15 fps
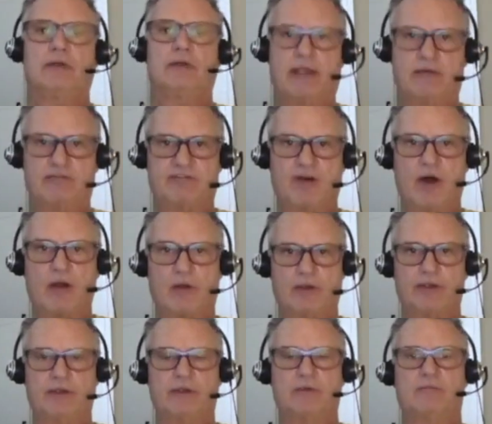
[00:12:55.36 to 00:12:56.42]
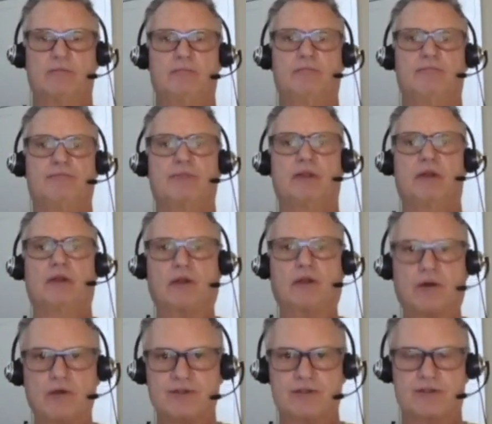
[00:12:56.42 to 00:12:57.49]
can fall on you.
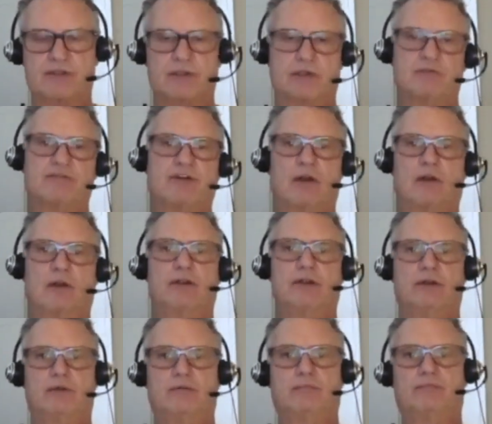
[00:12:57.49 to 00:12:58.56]
Curses can fall on you.